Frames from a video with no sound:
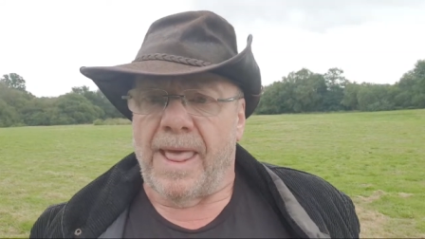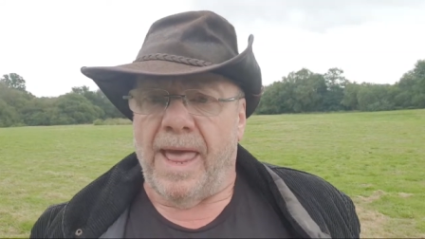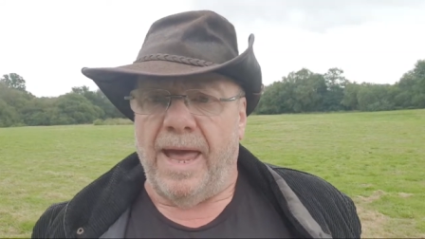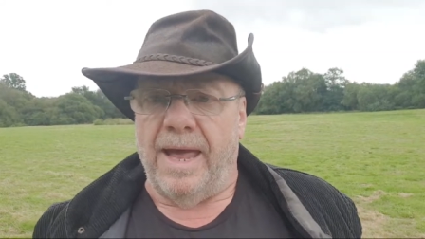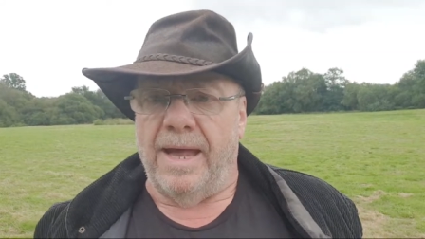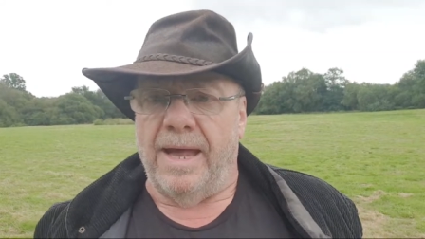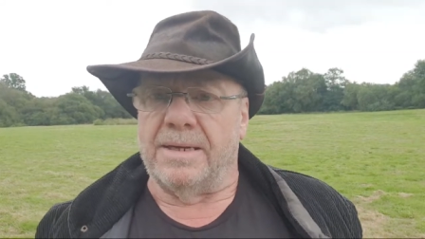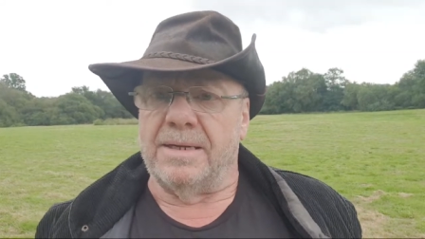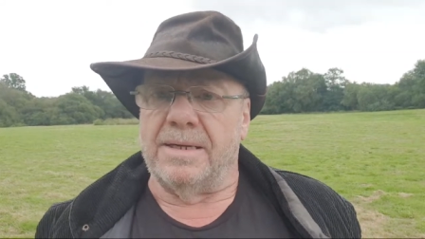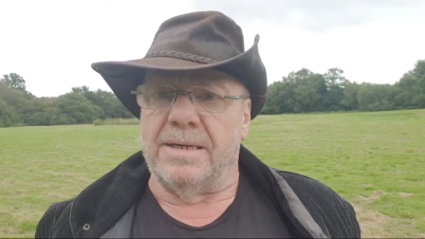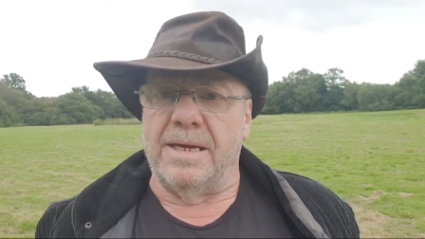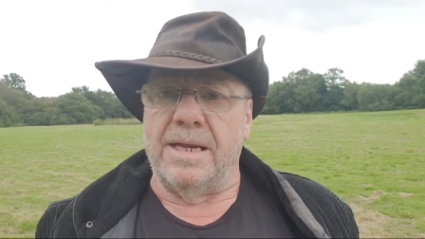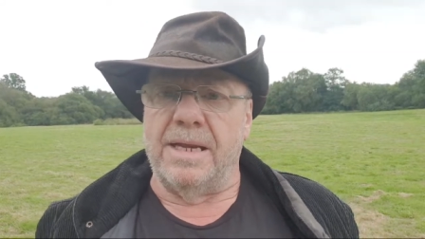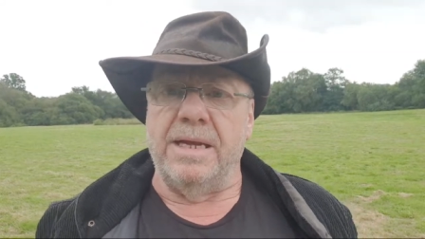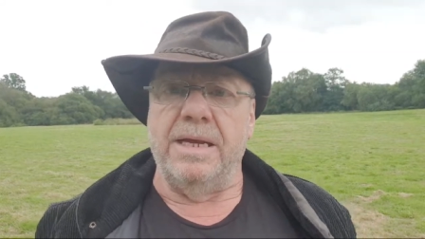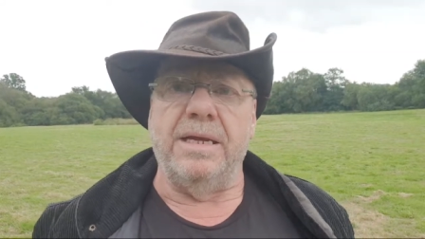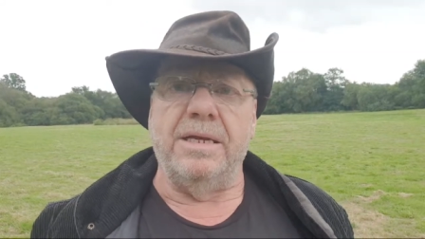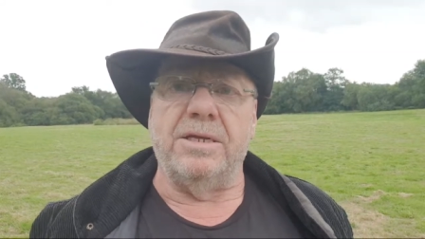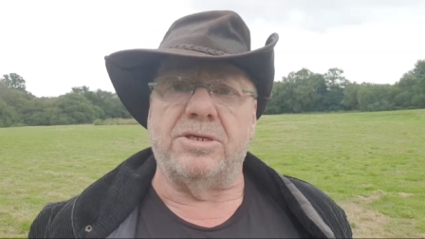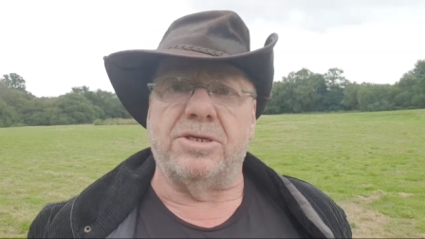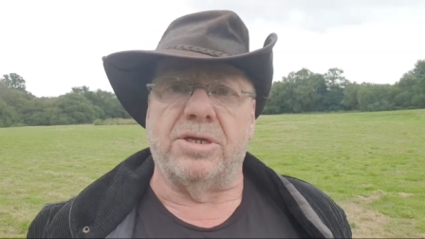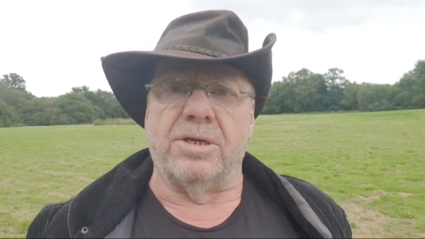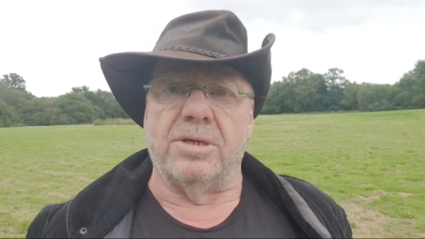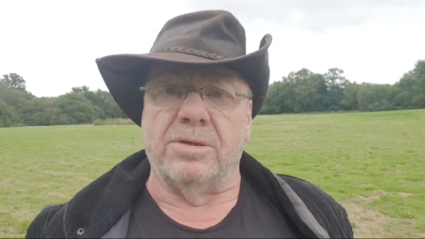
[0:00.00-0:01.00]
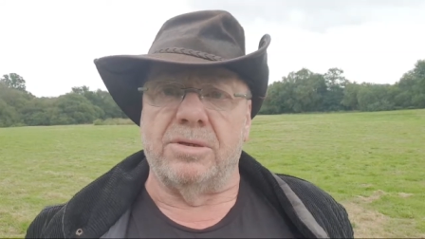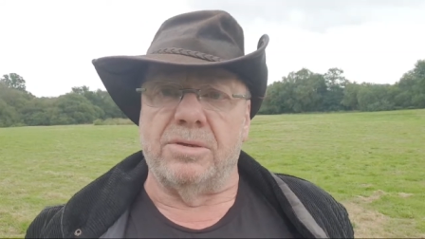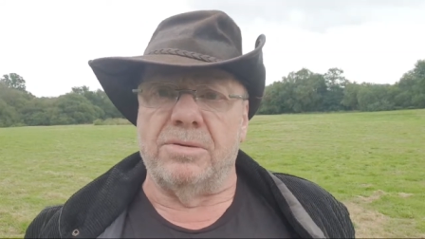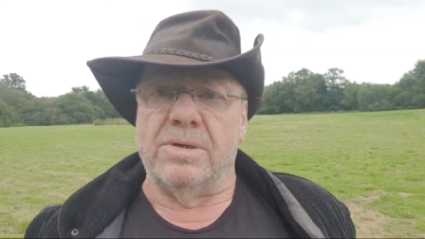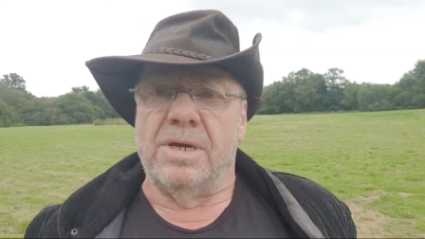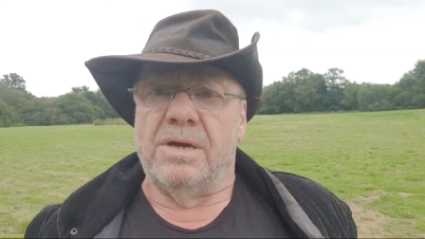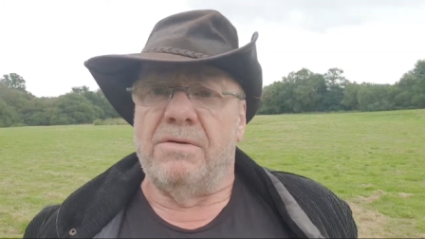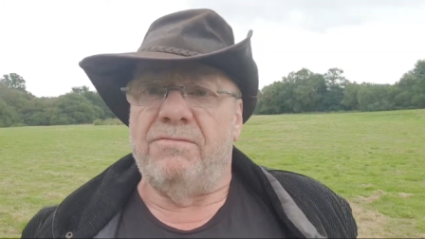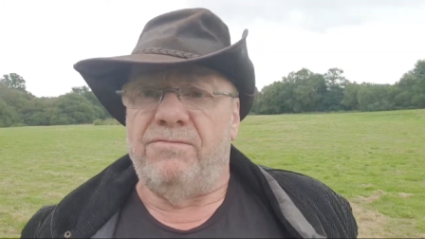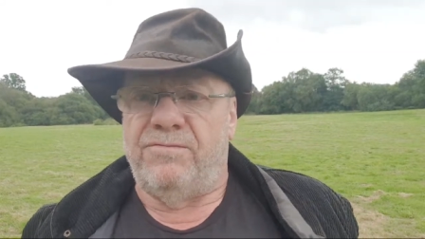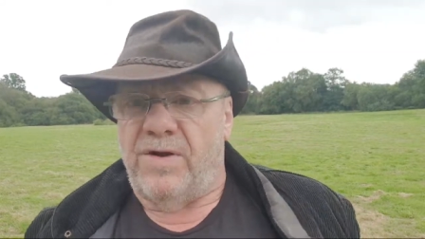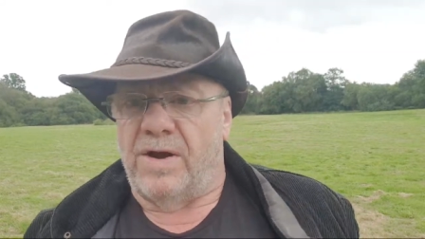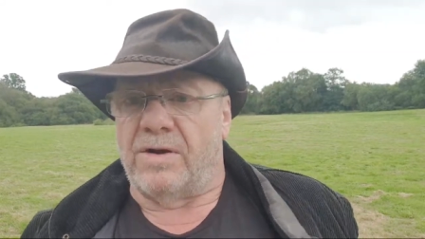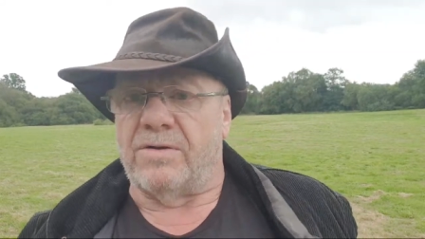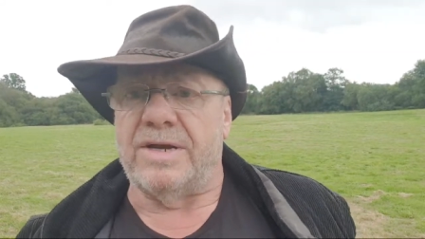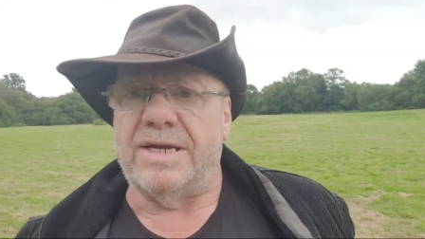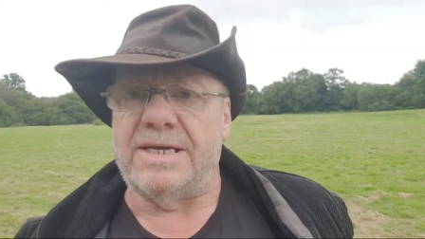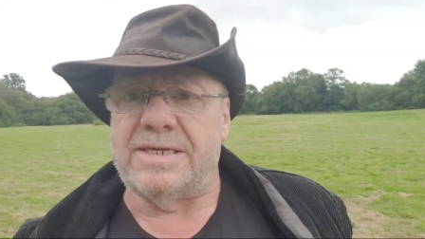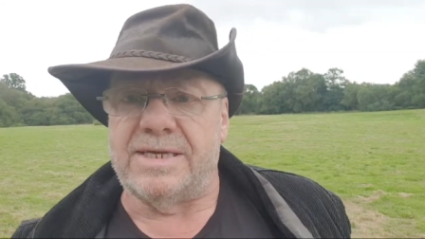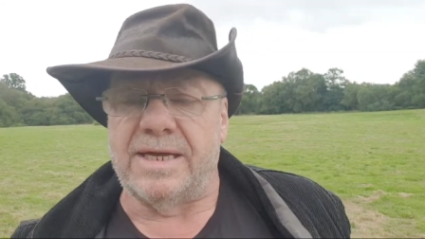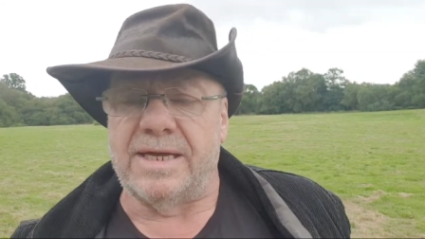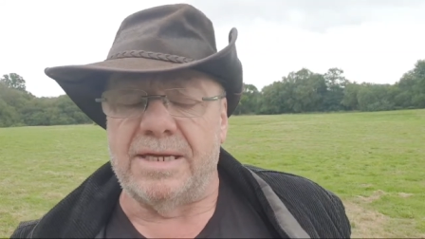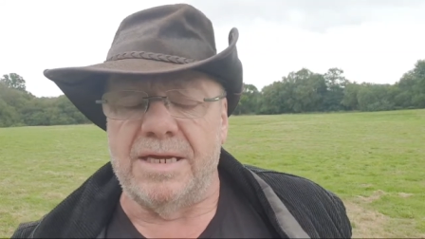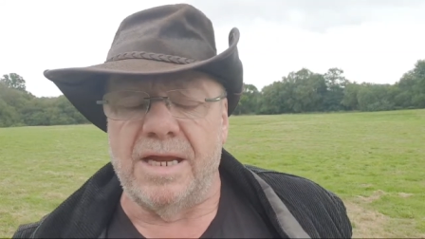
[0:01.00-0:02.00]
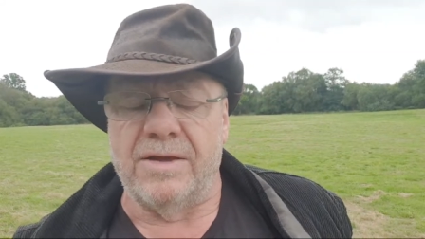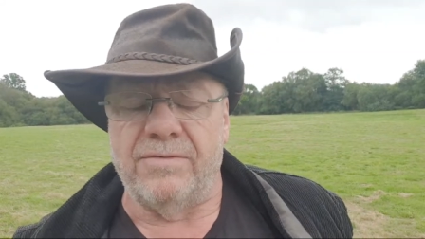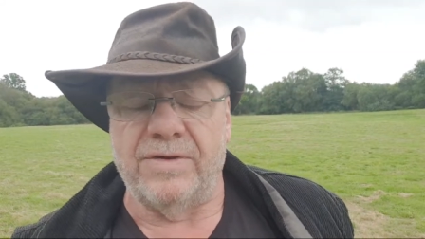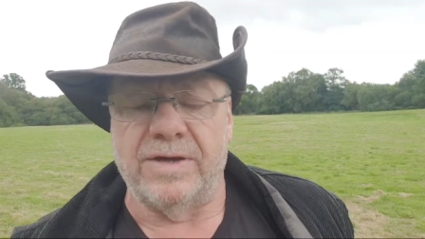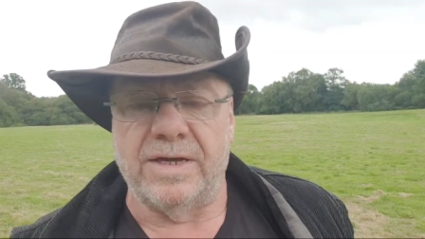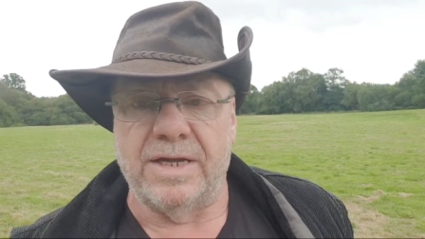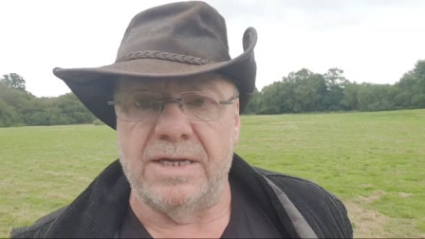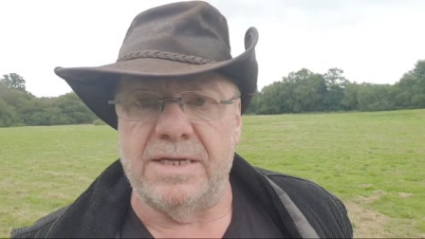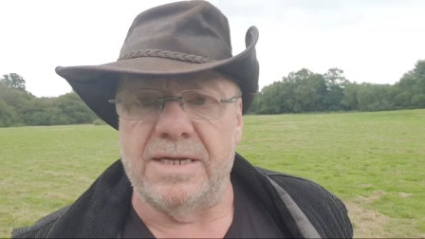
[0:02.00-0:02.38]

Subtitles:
and lead to very significant